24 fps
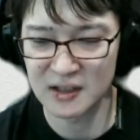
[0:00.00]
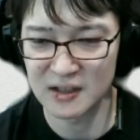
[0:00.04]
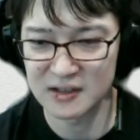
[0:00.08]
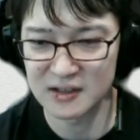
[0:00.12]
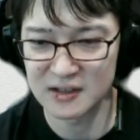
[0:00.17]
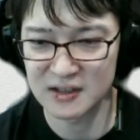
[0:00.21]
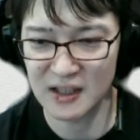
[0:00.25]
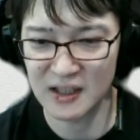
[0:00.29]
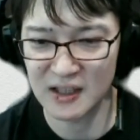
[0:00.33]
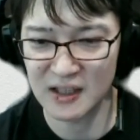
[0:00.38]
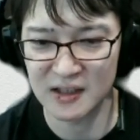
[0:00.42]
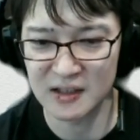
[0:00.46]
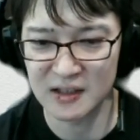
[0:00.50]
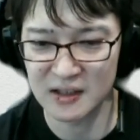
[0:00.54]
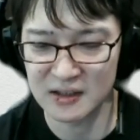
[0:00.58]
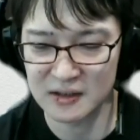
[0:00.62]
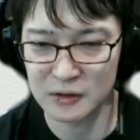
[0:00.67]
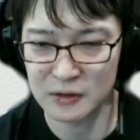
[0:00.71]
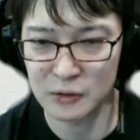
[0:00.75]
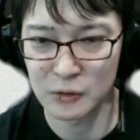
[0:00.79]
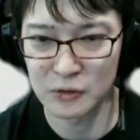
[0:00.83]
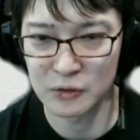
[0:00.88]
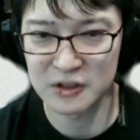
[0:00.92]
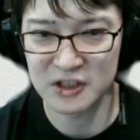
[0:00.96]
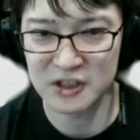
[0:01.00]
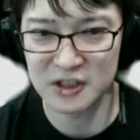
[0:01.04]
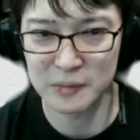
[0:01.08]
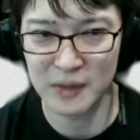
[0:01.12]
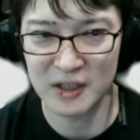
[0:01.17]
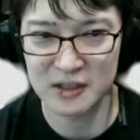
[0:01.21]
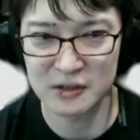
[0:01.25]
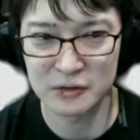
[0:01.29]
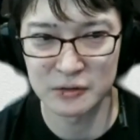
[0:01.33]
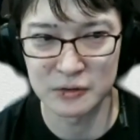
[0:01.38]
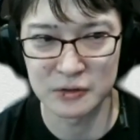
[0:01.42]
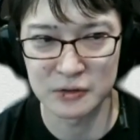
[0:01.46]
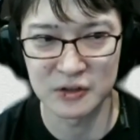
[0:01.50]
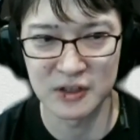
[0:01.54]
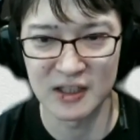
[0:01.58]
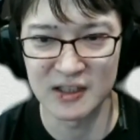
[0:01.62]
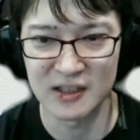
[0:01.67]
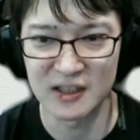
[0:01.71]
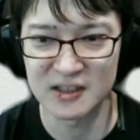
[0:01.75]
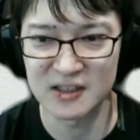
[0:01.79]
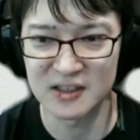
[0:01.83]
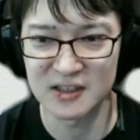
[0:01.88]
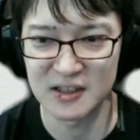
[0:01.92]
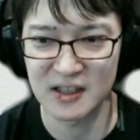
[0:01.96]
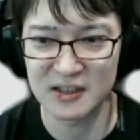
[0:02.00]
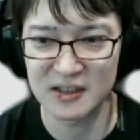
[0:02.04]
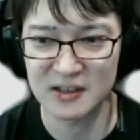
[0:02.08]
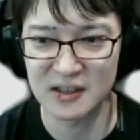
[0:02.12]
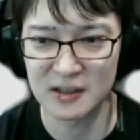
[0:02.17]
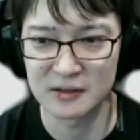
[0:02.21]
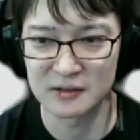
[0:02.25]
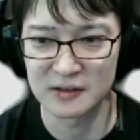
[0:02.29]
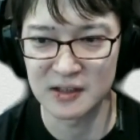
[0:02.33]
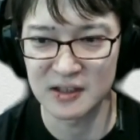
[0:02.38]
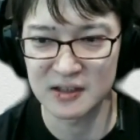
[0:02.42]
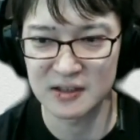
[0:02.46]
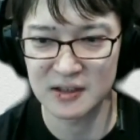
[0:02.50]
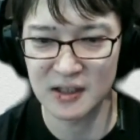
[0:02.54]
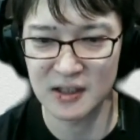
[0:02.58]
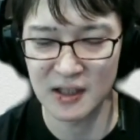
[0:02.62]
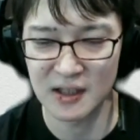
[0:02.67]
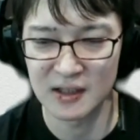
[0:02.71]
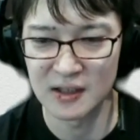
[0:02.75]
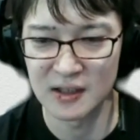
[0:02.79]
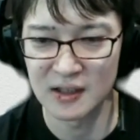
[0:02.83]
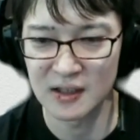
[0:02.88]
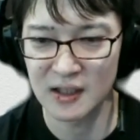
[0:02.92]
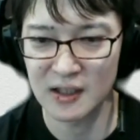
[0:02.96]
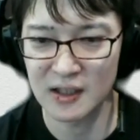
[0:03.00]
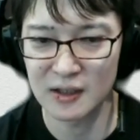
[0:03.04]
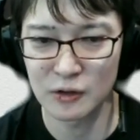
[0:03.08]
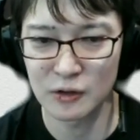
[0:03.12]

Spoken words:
before going into production.